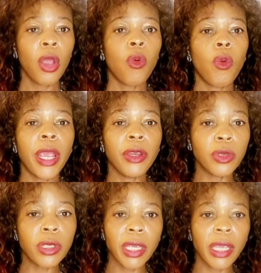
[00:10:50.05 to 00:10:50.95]
Why
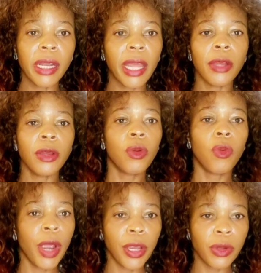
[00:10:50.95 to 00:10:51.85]
not England?
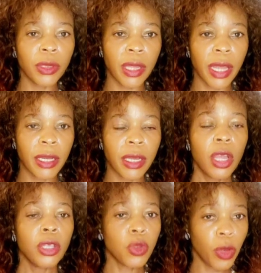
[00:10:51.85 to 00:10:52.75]
Why not that?
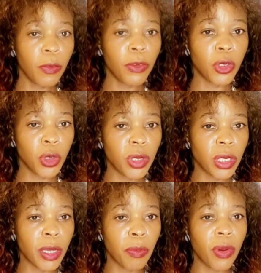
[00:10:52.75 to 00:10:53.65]
So if you're
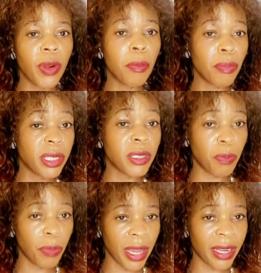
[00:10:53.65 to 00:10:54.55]
choosing a program, please
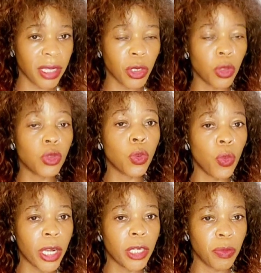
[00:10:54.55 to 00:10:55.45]
pay attention to
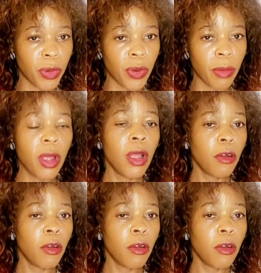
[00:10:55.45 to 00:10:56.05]
what program.